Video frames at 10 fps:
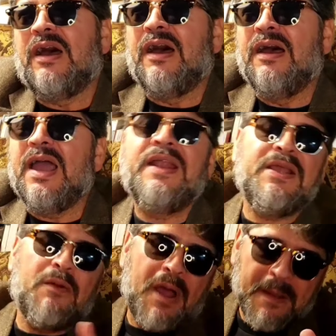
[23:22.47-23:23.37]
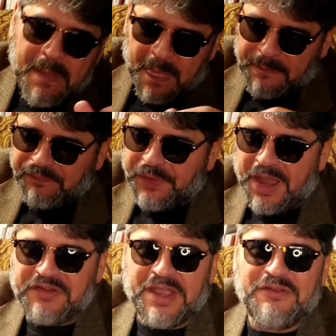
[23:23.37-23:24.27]
Anyway,
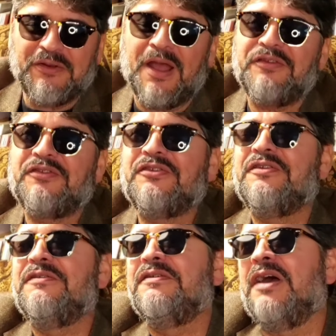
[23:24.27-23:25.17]
I digress.